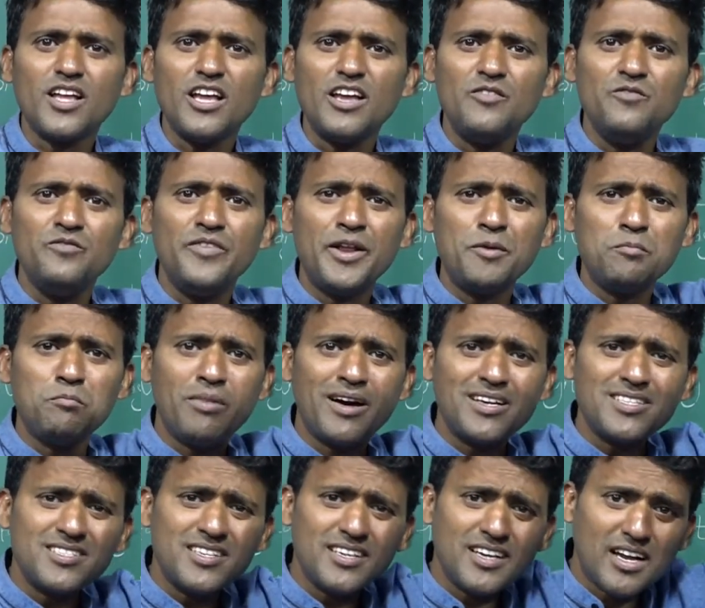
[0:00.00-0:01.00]
When
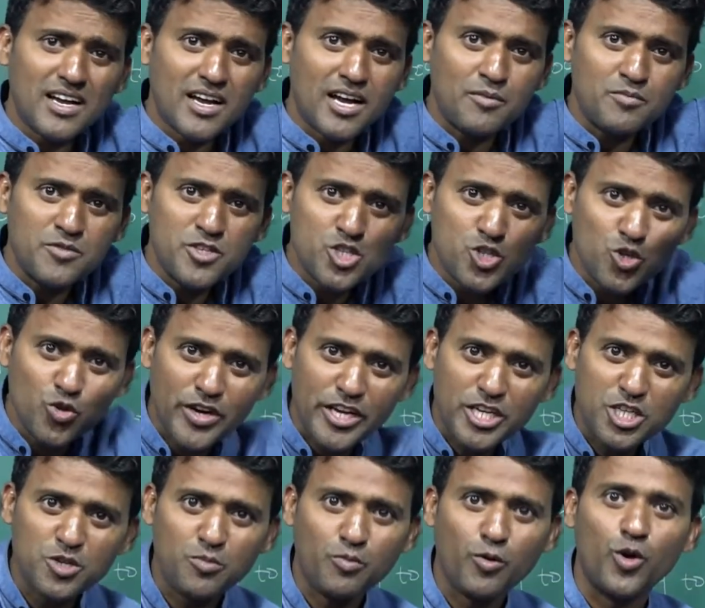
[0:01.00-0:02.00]
bus comes to
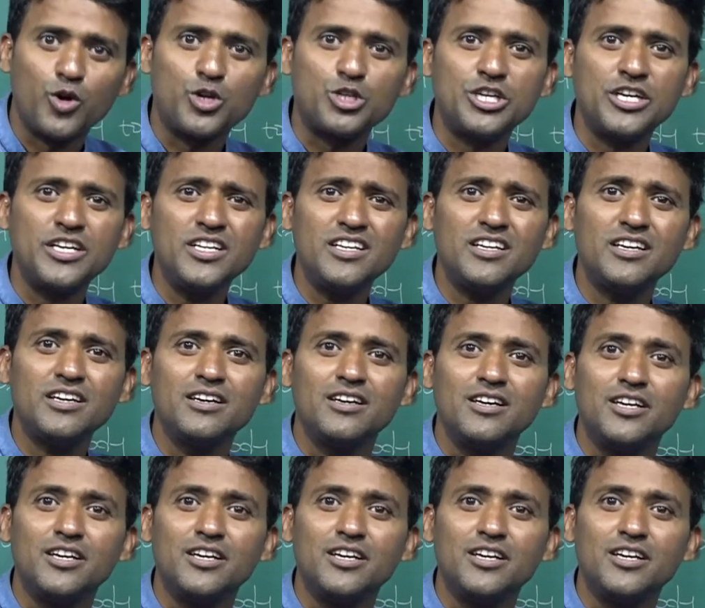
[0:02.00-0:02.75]
rest position,